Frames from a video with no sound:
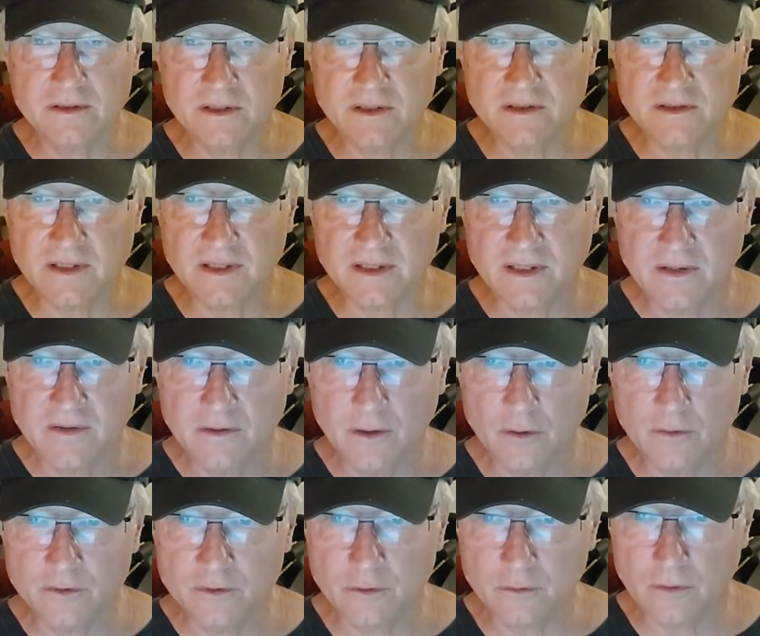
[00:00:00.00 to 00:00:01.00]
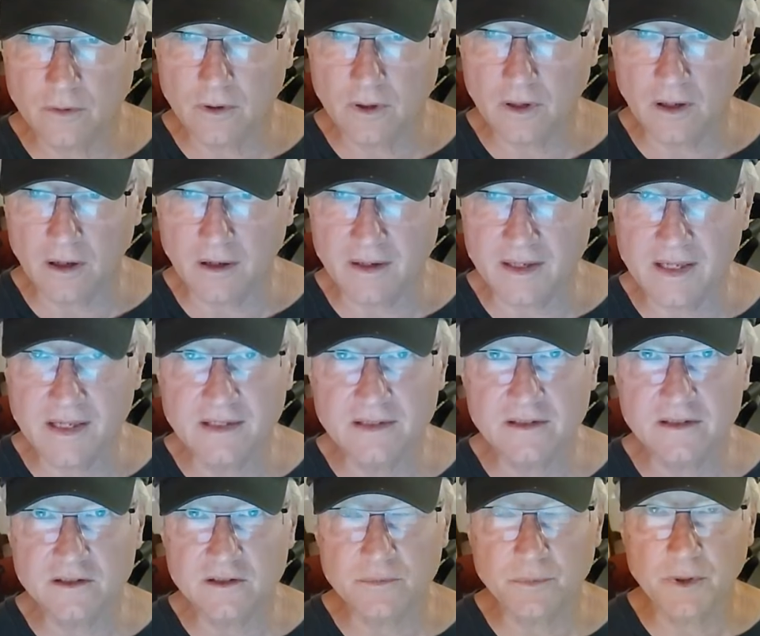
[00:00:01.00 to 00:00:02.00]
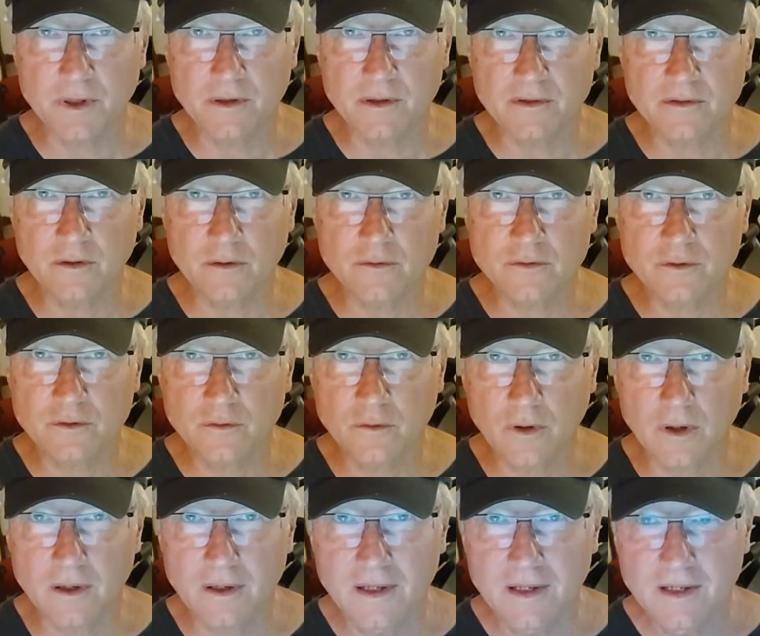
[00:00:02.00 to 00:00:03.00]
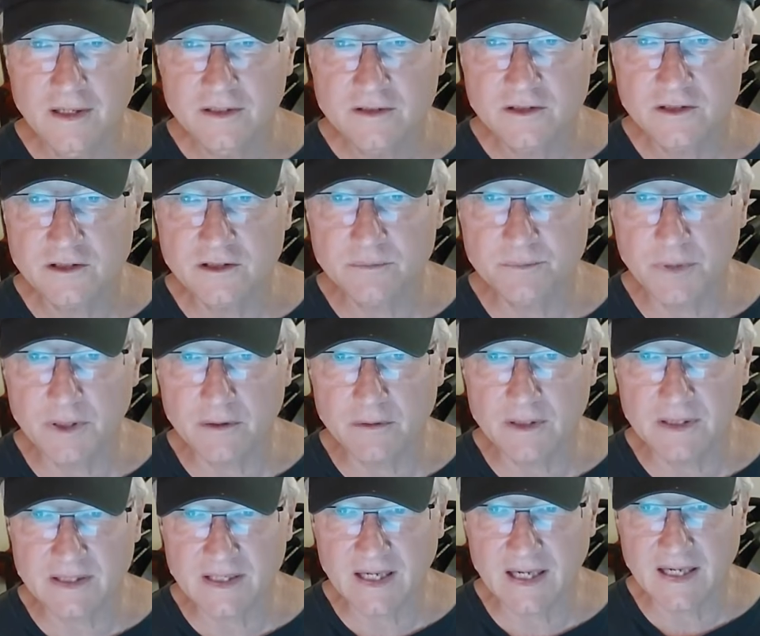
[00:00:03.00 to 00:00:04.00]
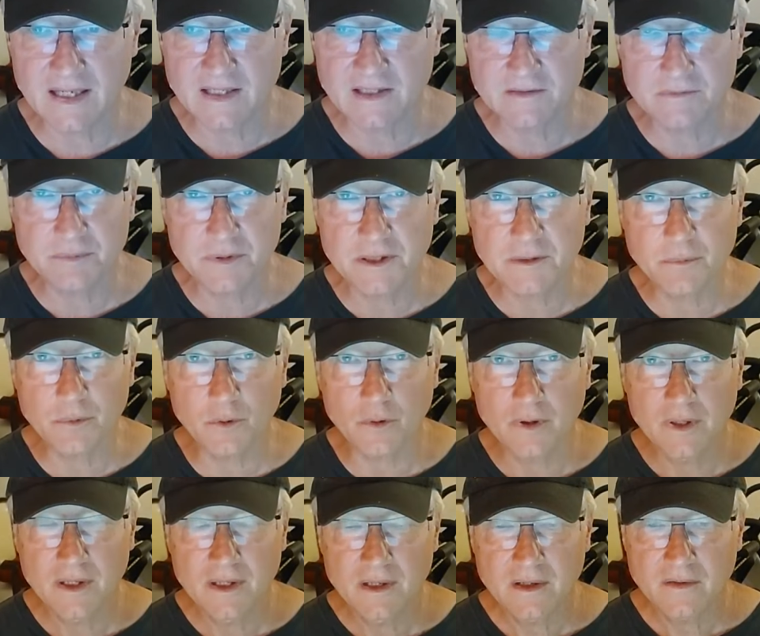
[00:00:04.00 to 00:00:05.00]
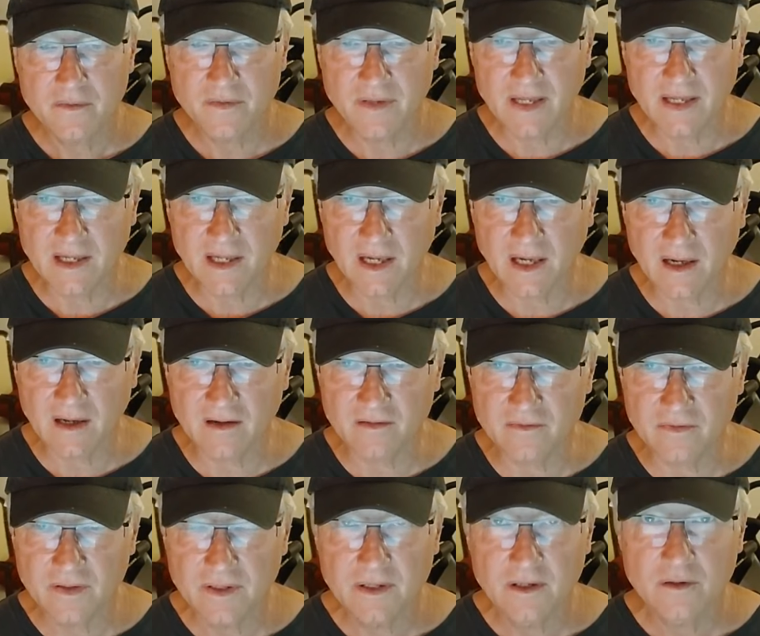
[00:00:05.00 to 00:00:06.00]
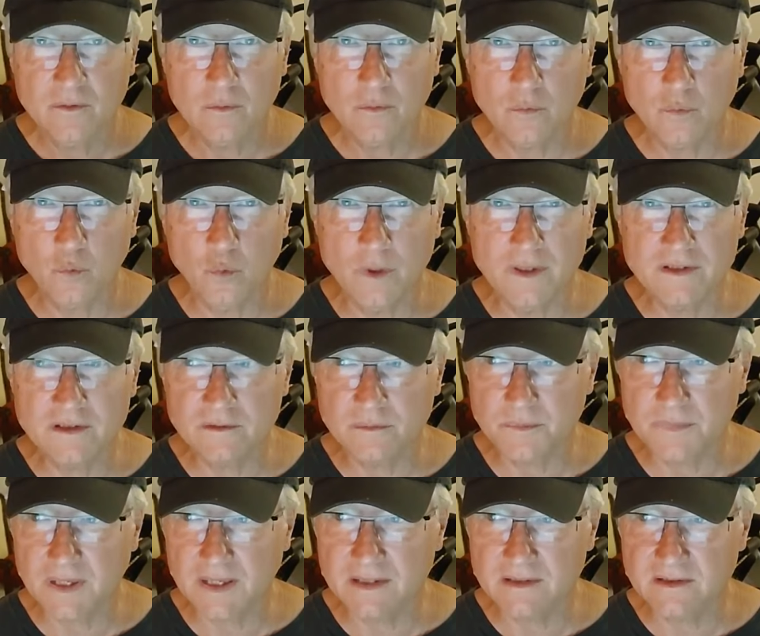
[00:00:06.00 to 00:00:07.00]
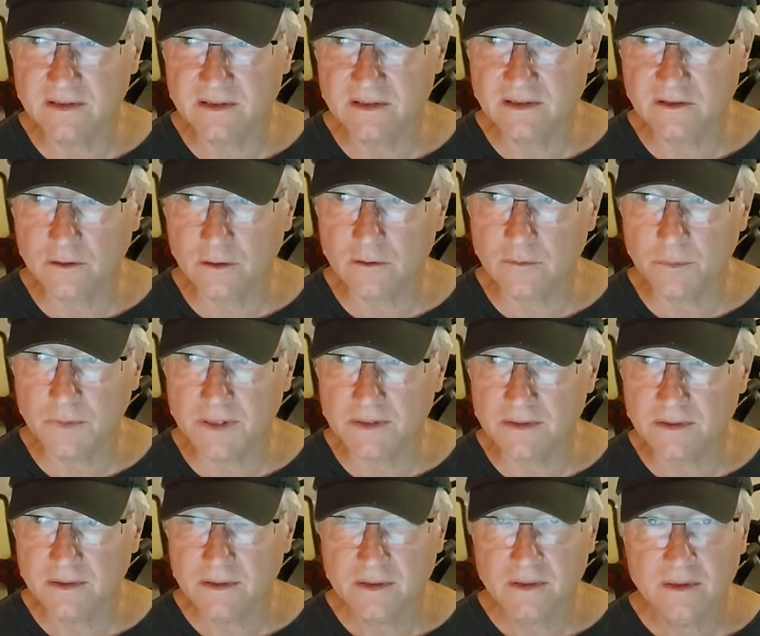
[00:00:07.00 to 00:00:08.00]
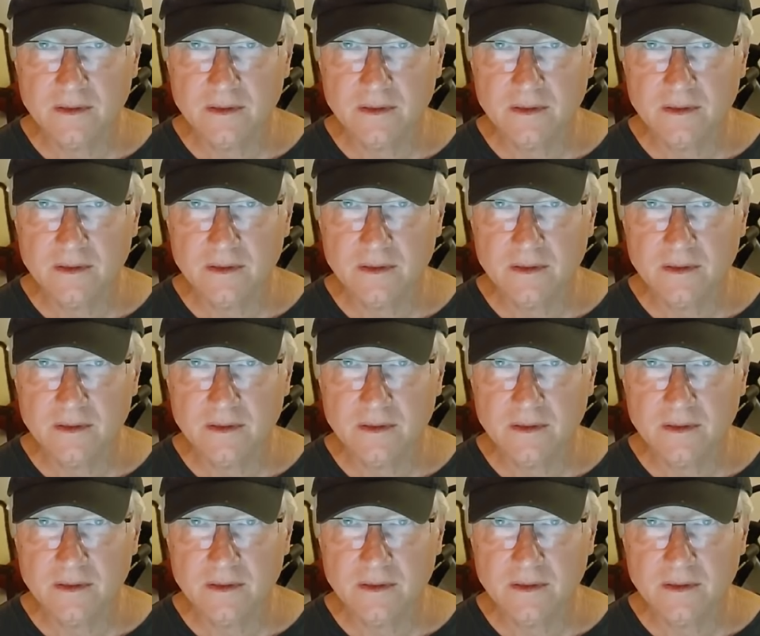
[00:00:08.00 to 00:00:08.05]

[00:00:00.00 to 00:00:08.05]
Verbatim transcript: says those who are, are in the spirit, those who are spirit kind of people, they have wisdom and discernment,